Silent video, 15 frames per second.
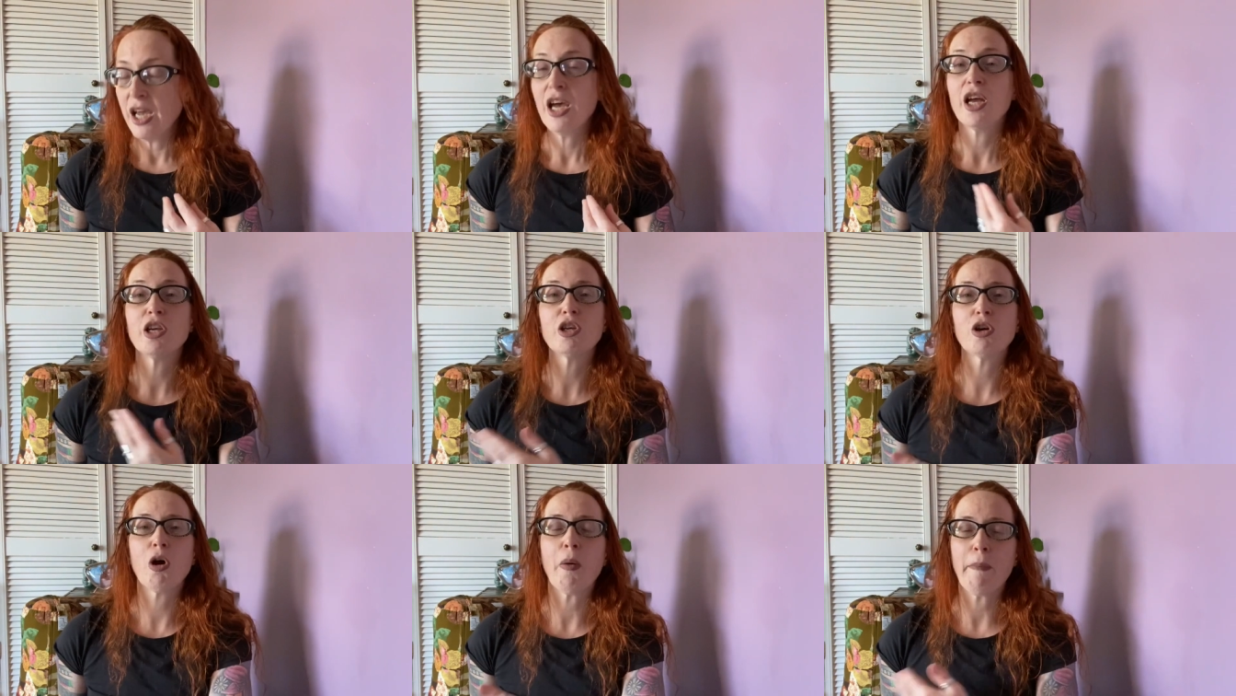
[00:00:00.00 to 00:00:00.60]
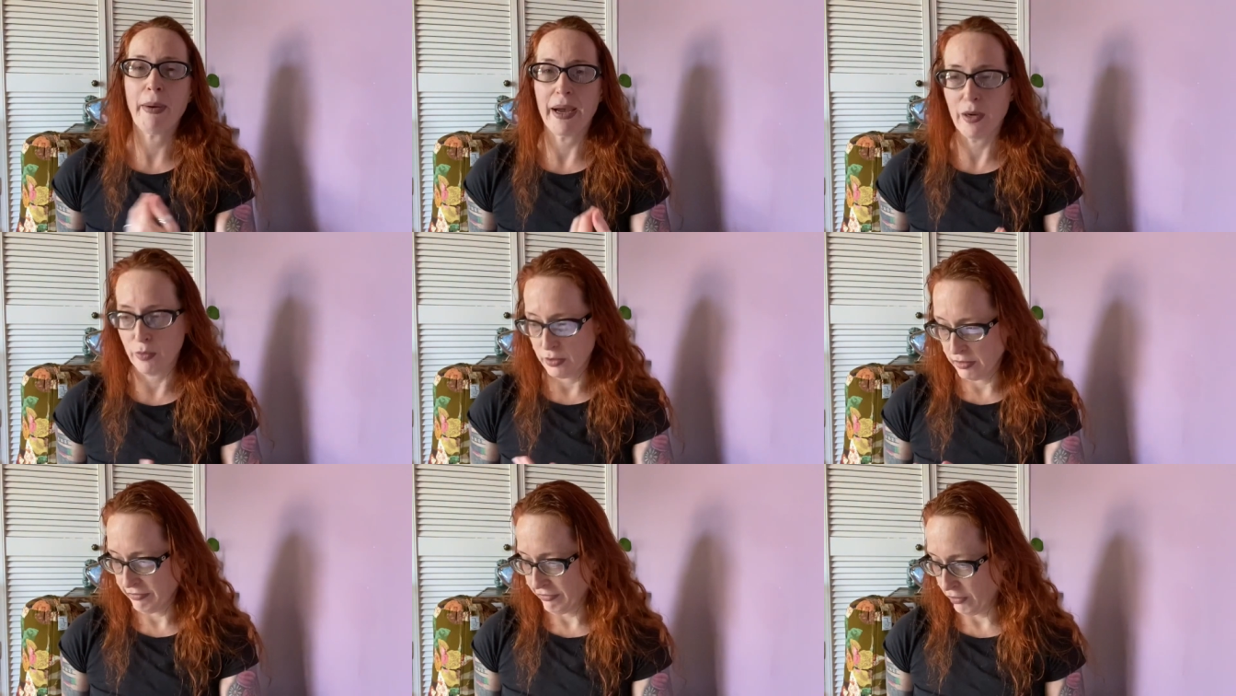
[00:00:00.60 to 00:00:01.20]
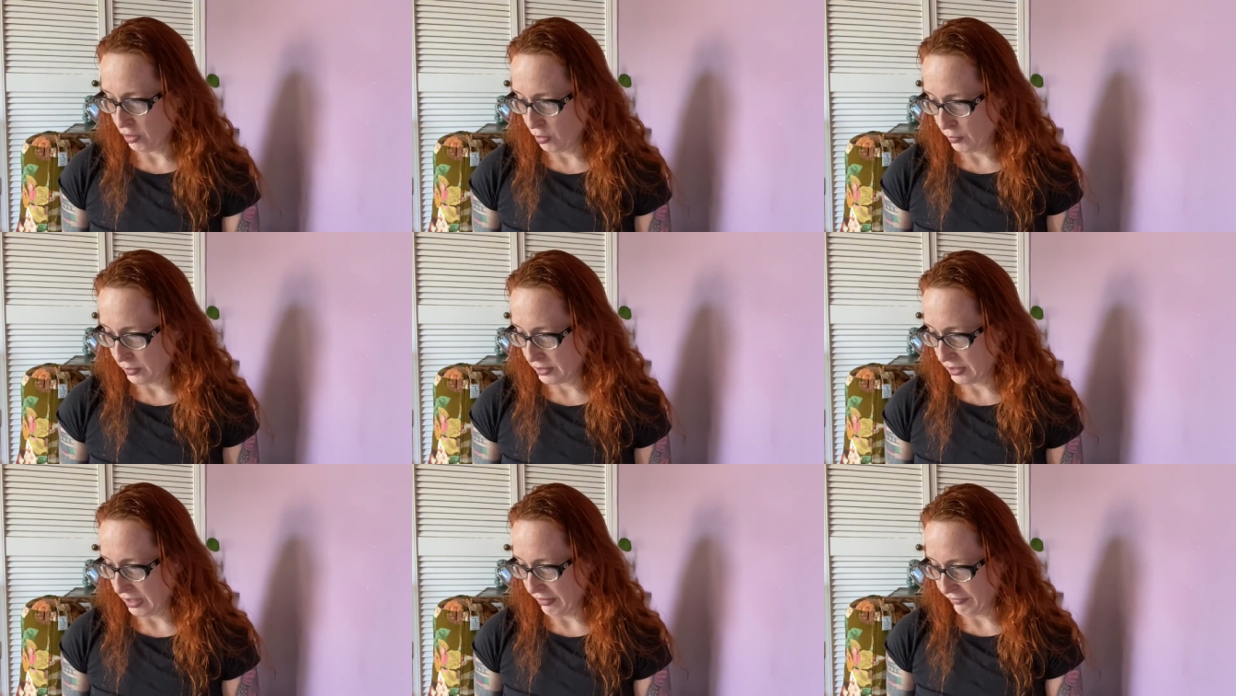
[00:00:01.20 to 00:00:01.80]
and you go backwards and
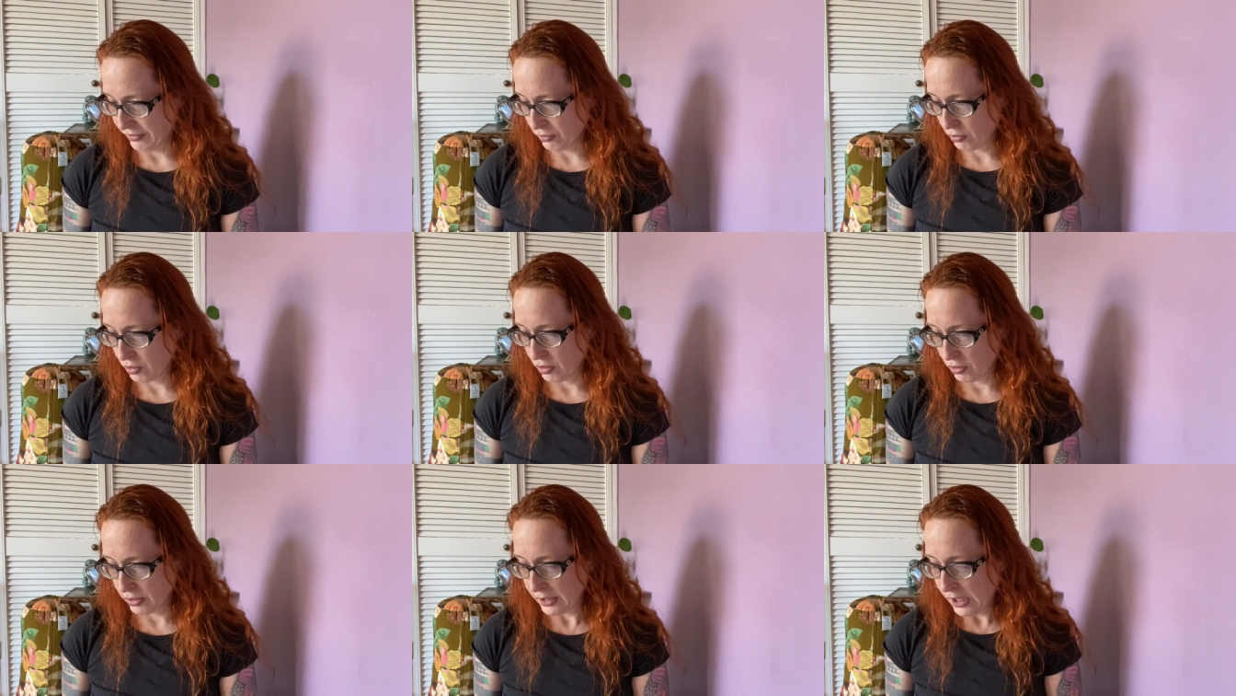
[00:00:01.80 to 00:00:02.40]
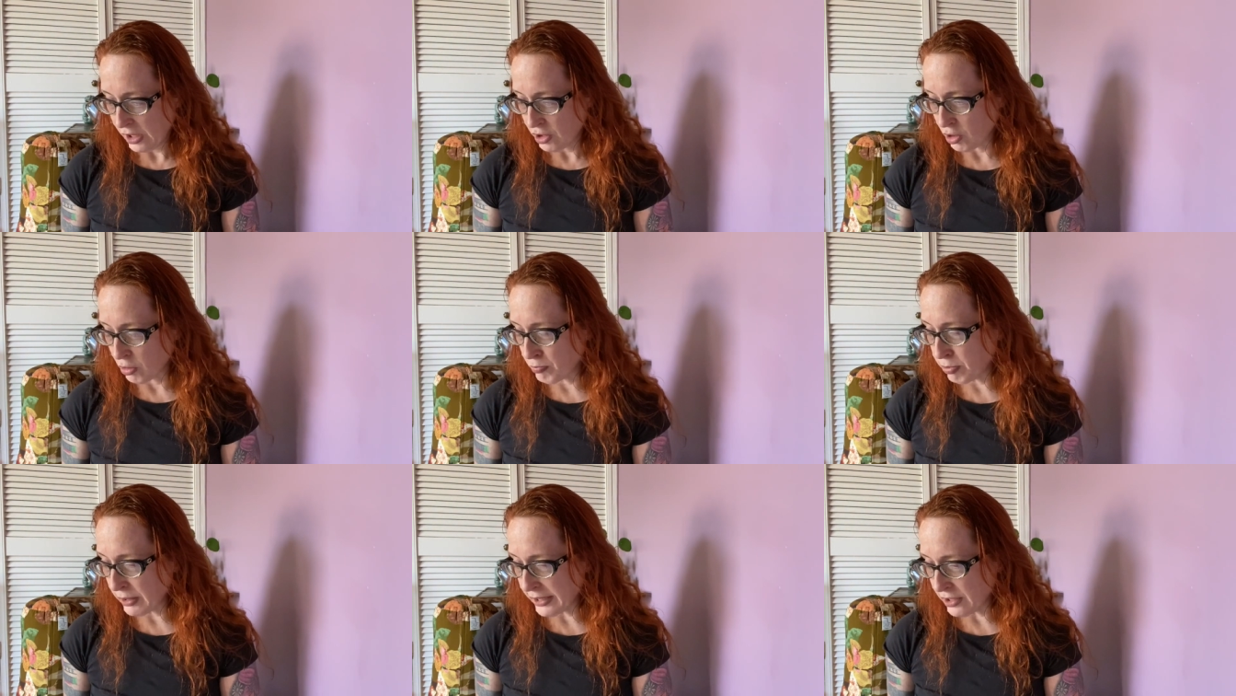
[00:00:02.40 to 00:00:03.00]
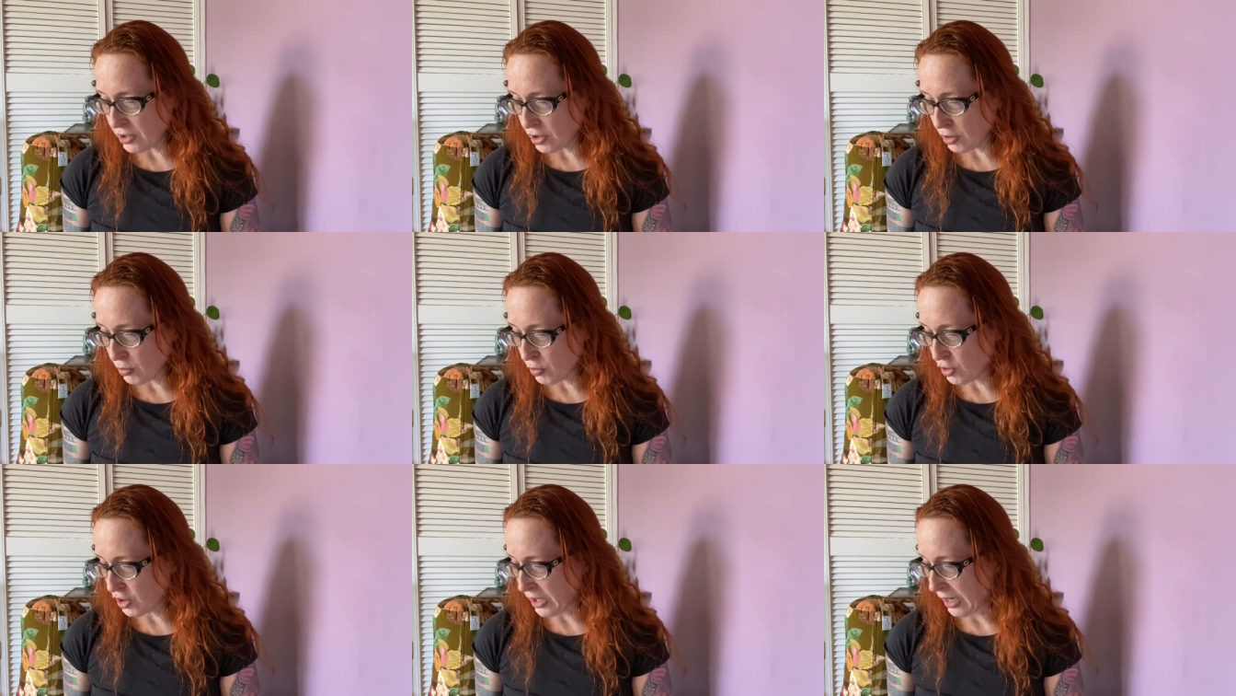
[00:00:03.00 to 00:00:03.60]
forwards. That feels good. So please
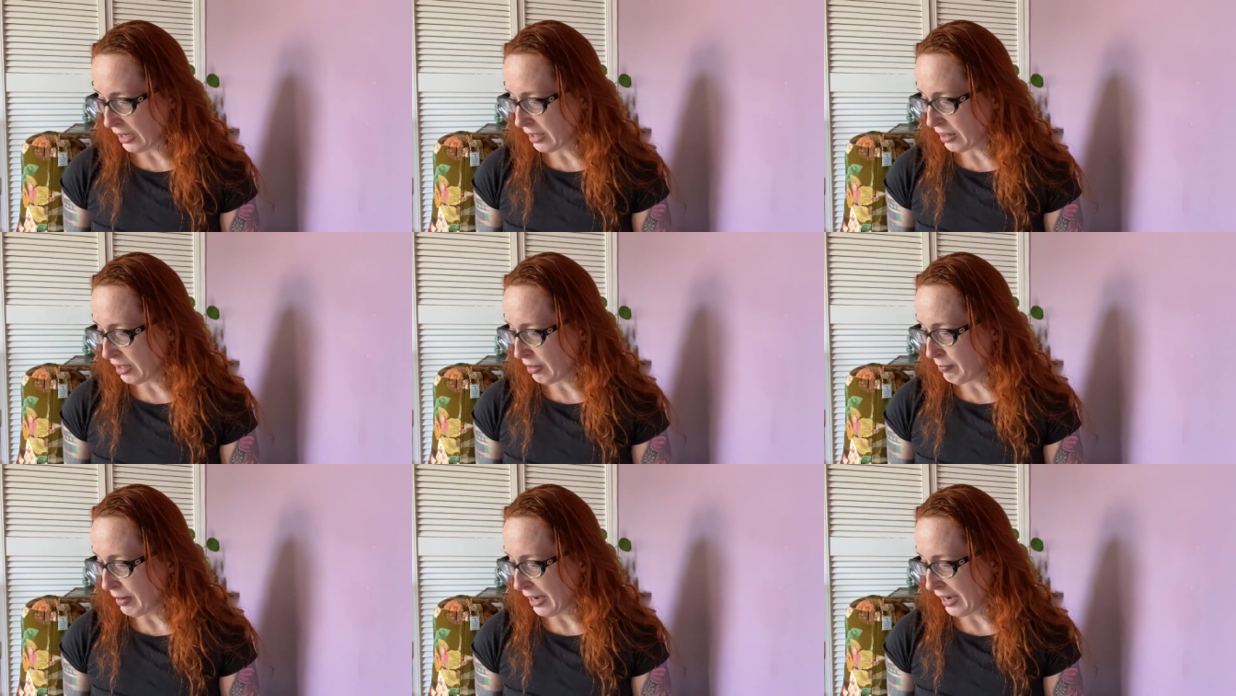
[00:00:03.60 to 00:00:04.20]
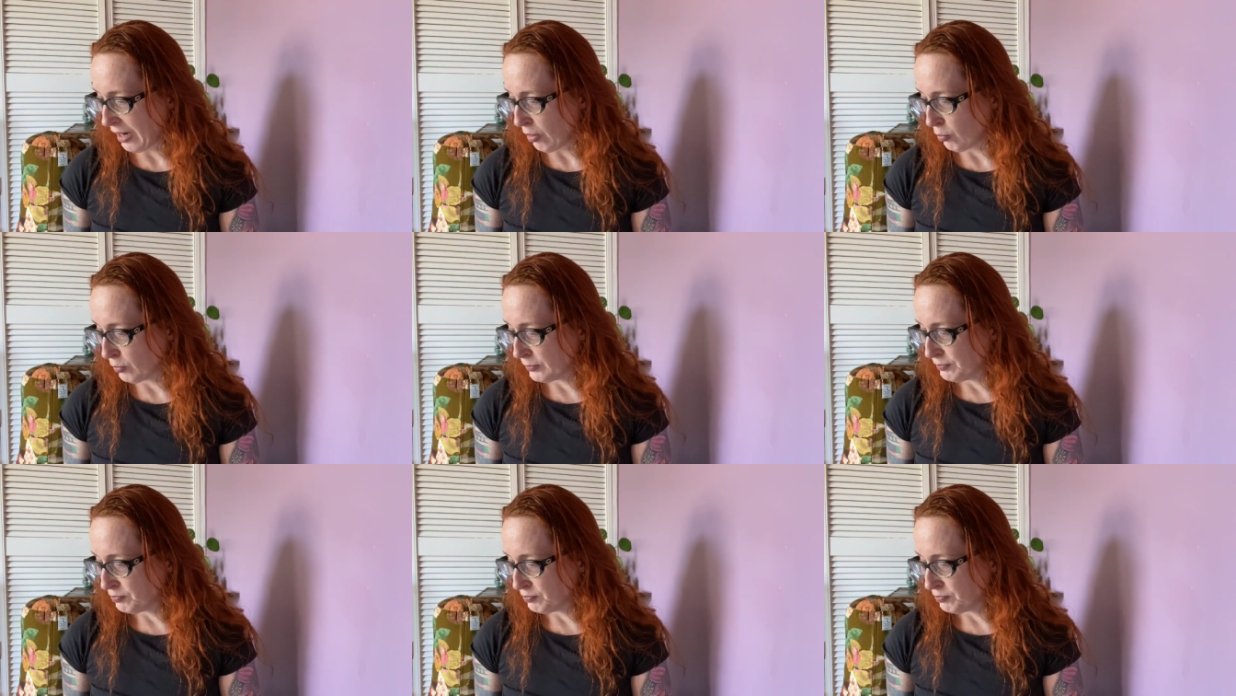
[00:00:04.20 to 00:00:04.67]
do check them out.